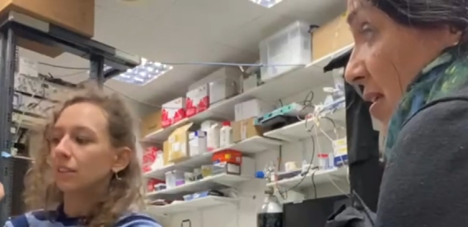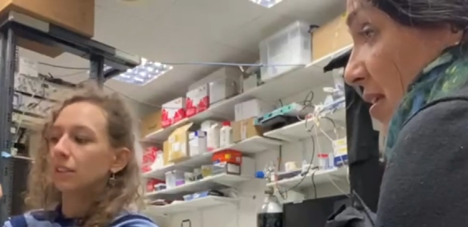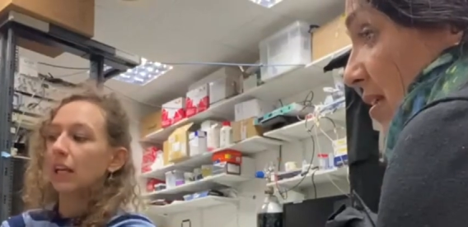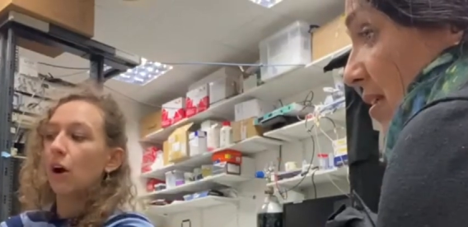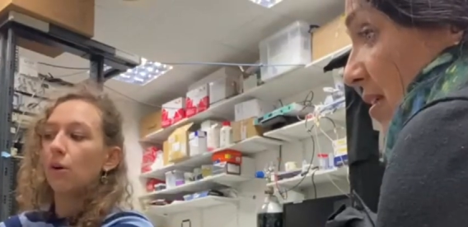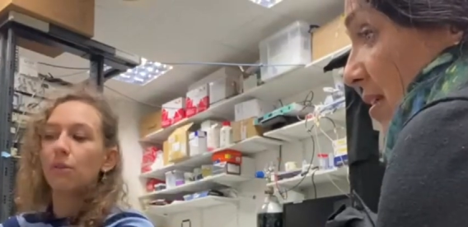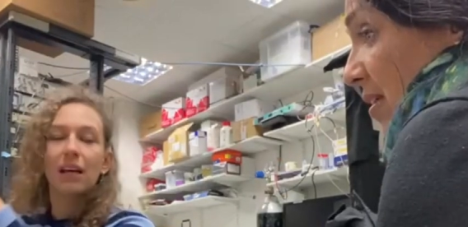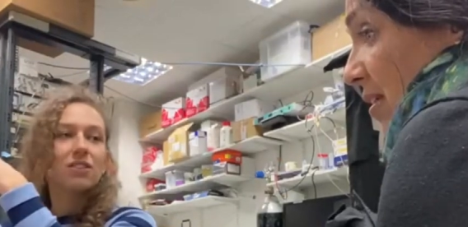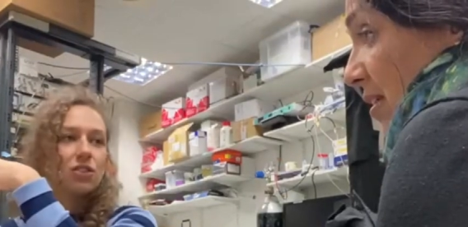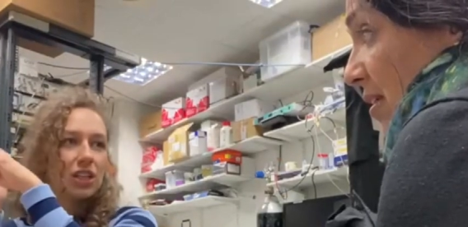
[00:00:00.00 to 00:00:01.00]
Speaker 1: the, oh,
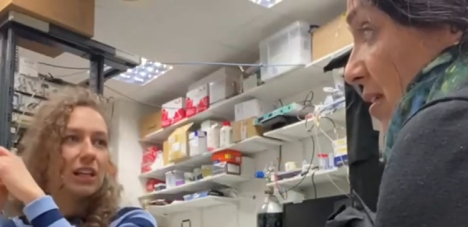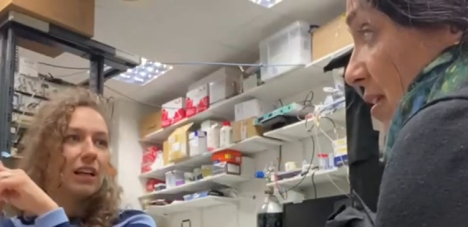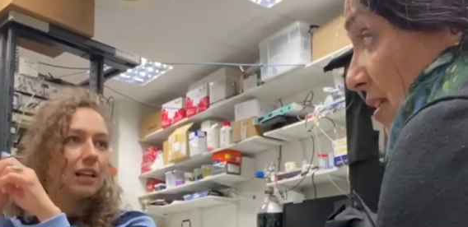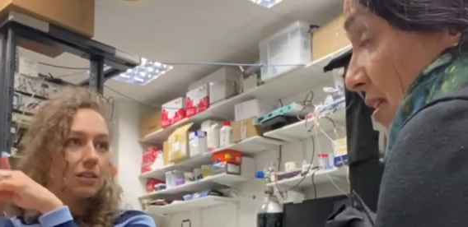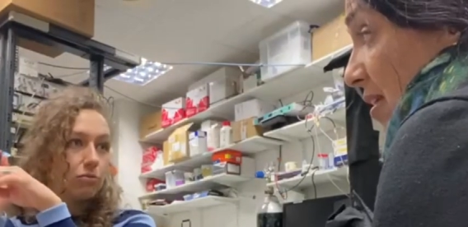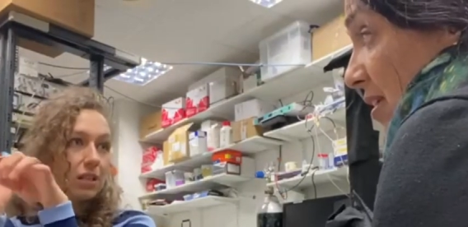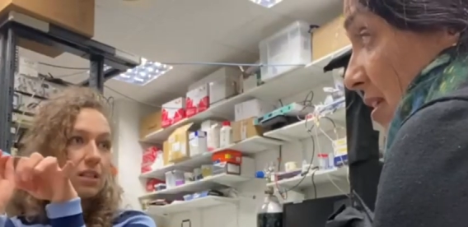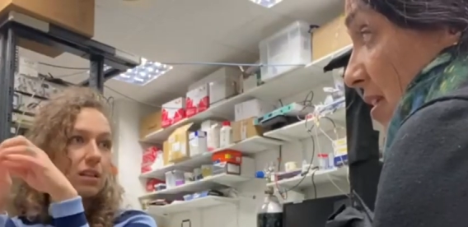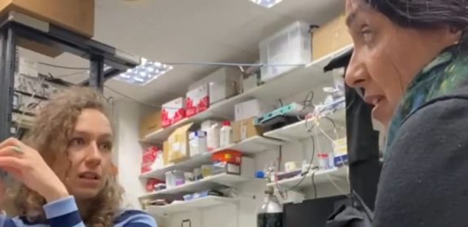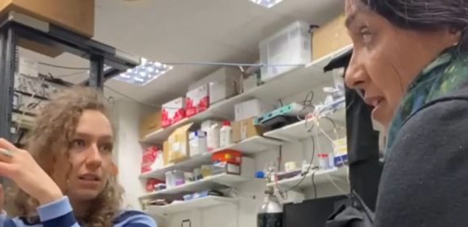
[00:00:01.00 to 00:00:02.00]
that's G. It's
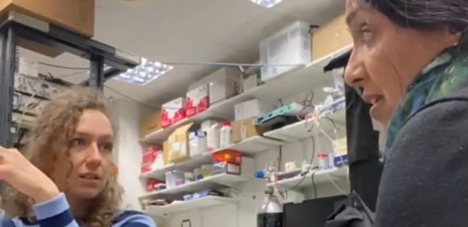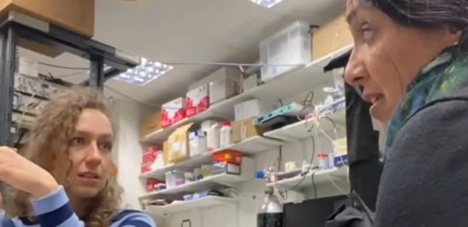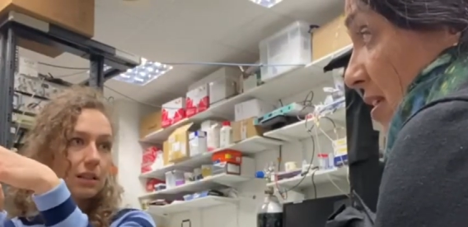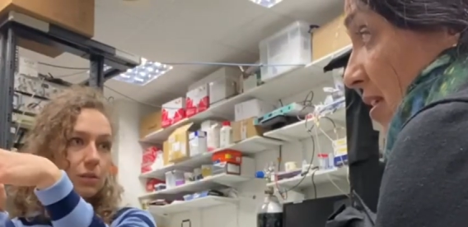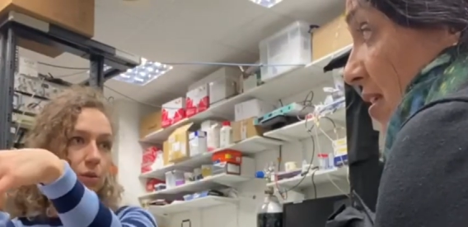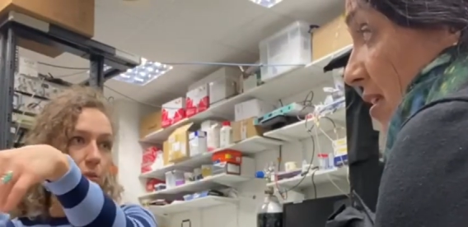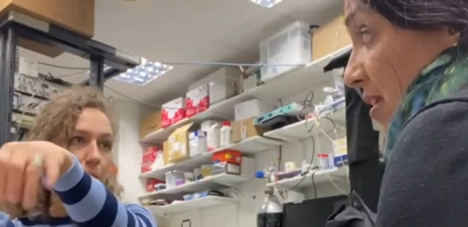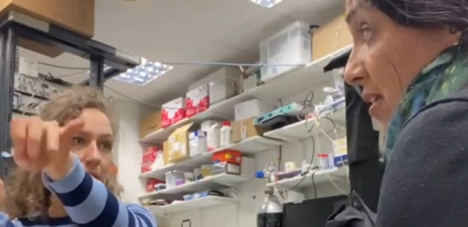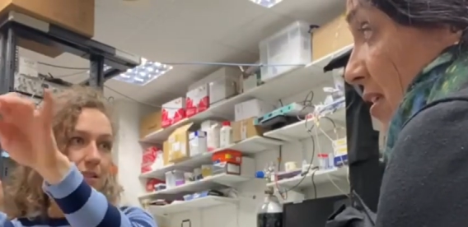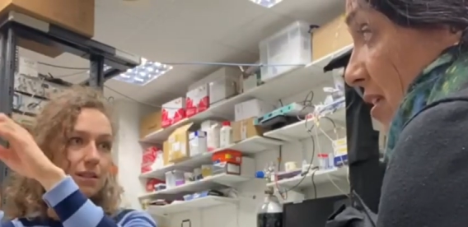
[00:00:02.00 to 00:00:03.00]
written its little
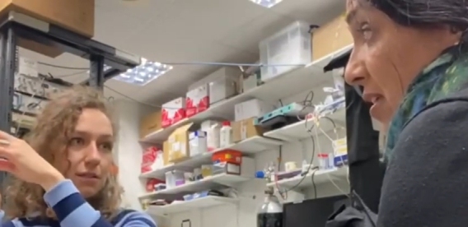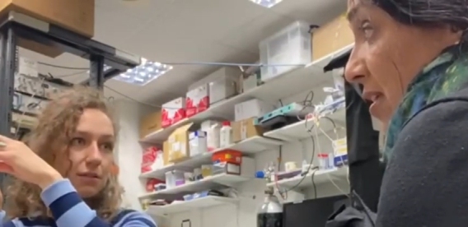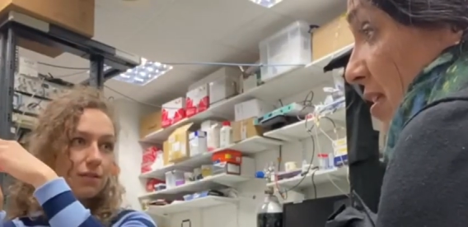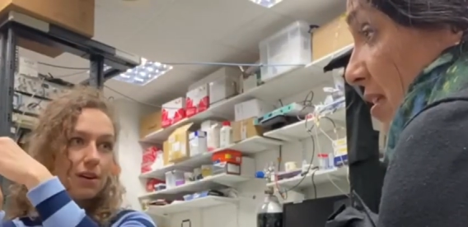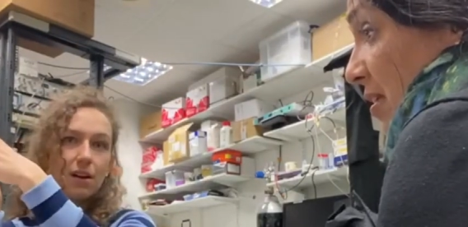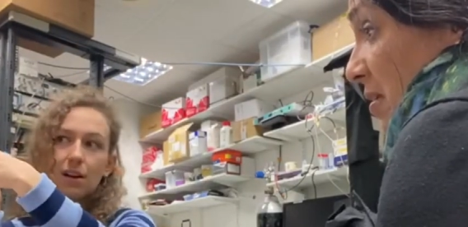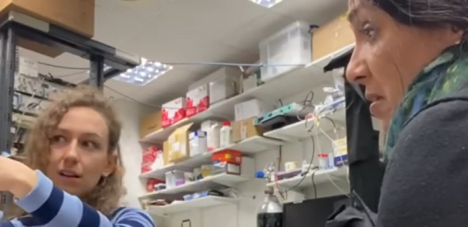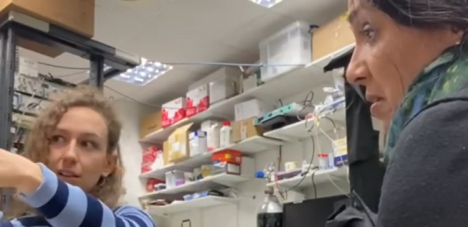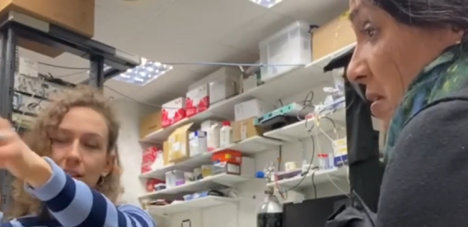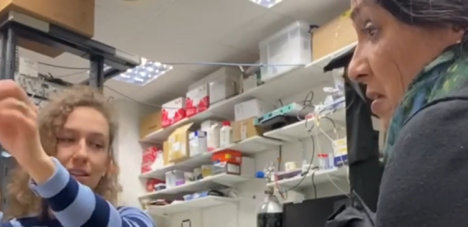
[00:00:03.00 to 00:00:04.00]
piece of. Uh,
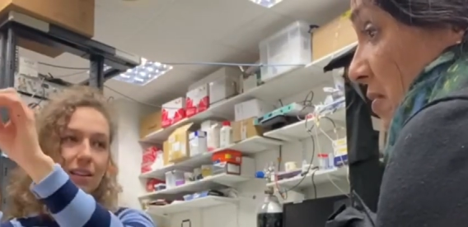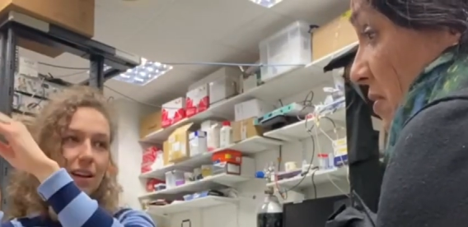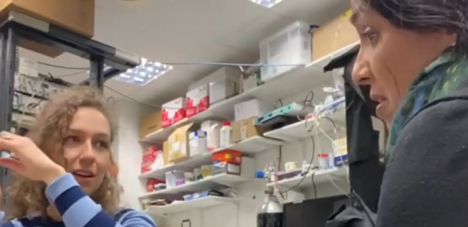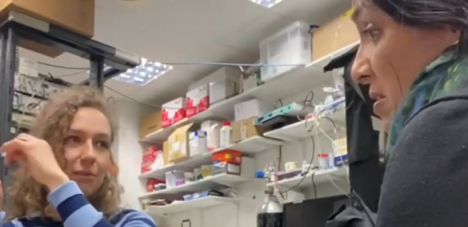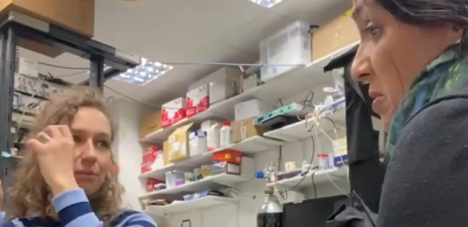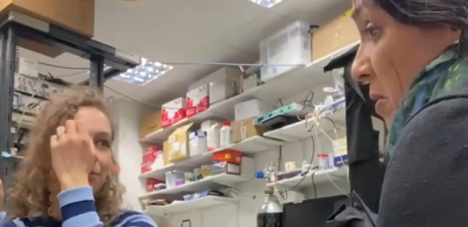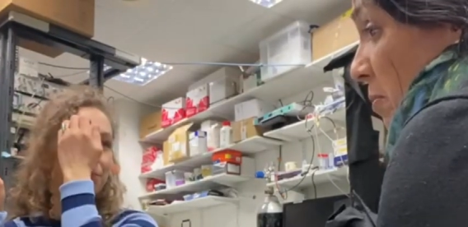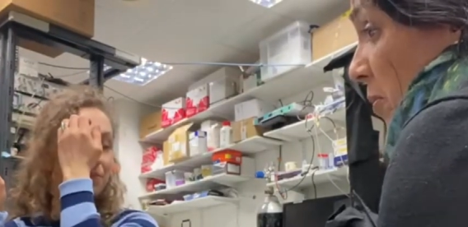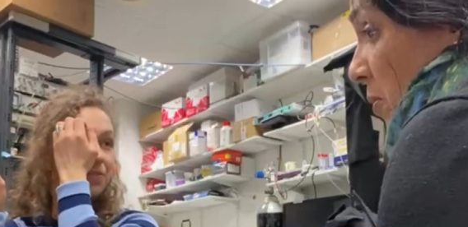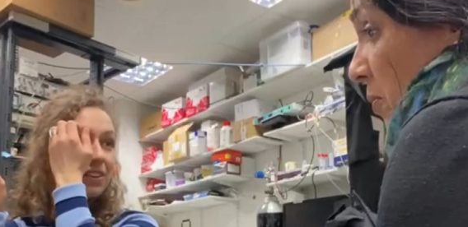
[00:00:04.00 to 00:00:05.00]
Speaker 2: um, Very
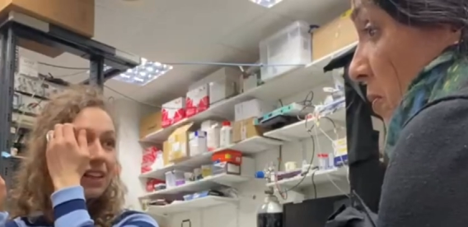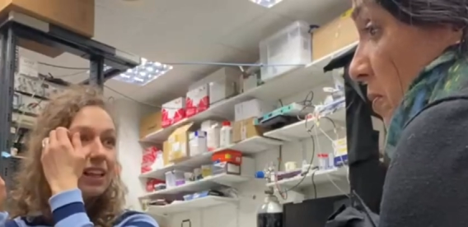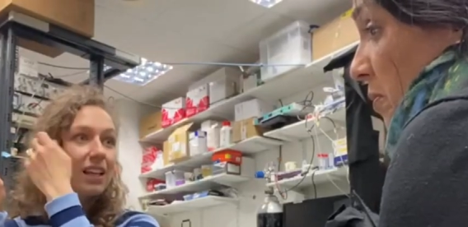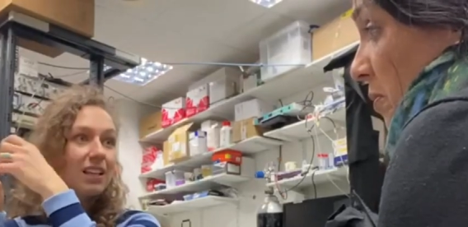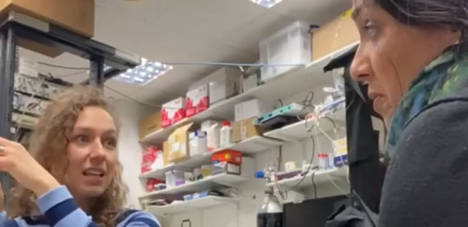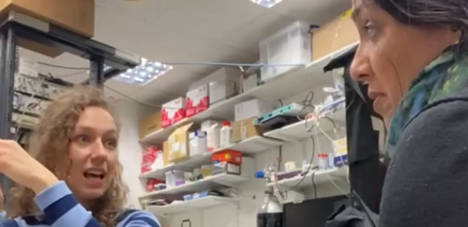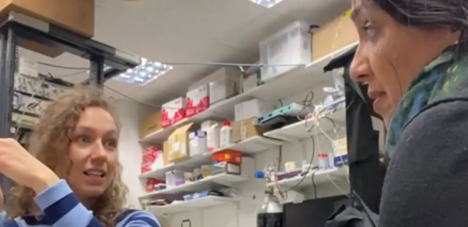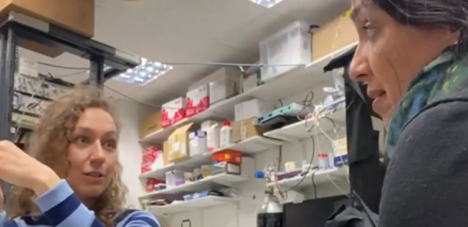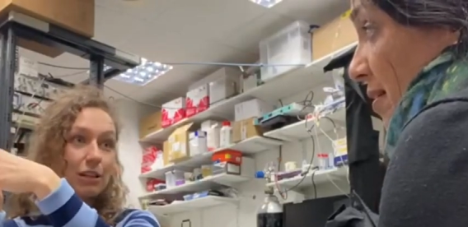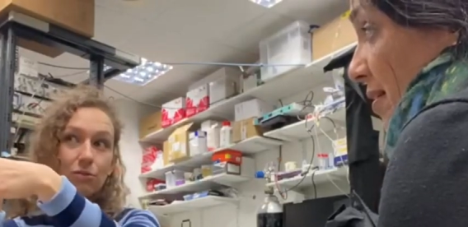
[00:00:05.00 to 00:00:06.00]
simple.
Speaker 1: Yeah,
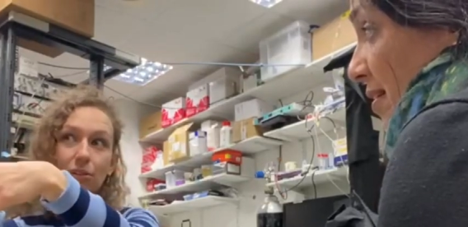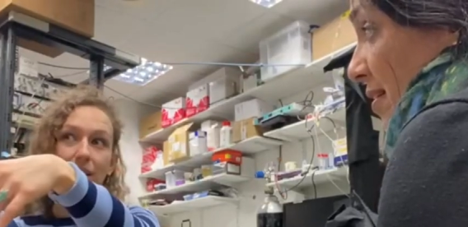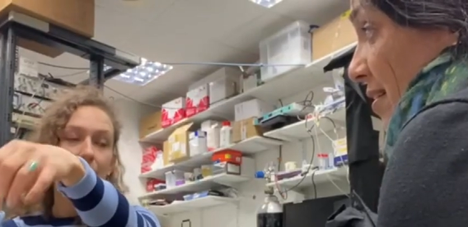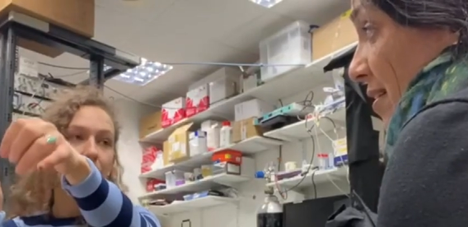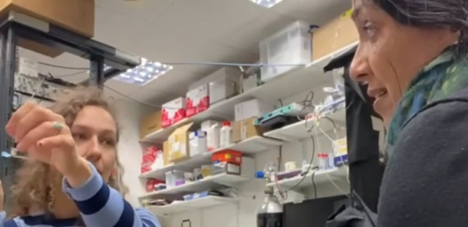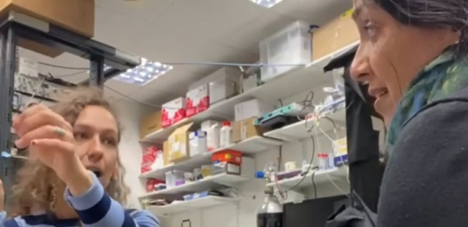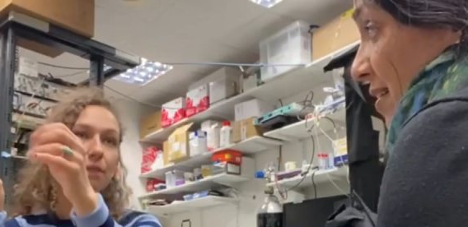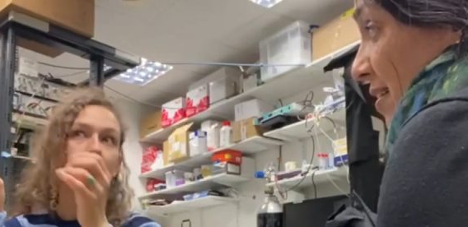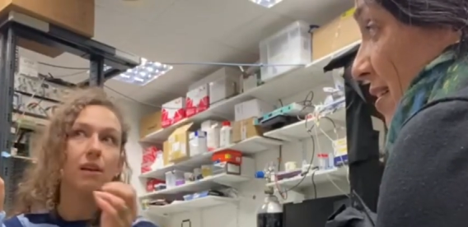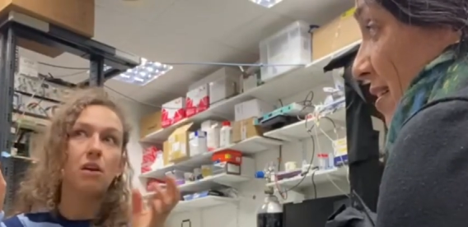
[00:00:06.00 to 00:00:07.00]
it's, it's written it. And
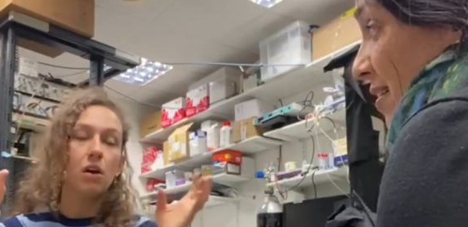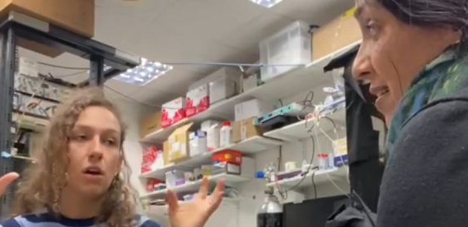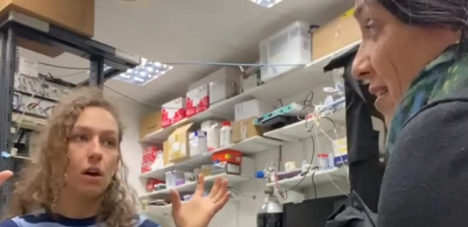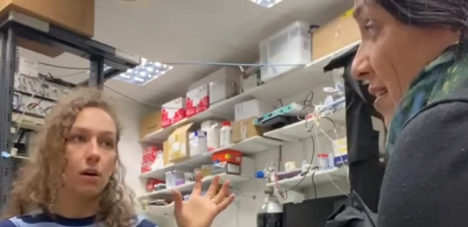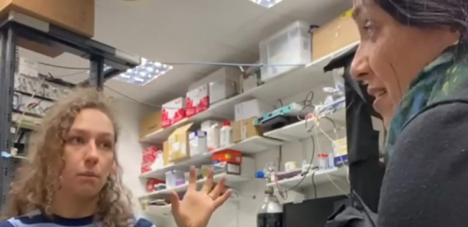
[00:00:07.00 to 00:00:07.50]
then a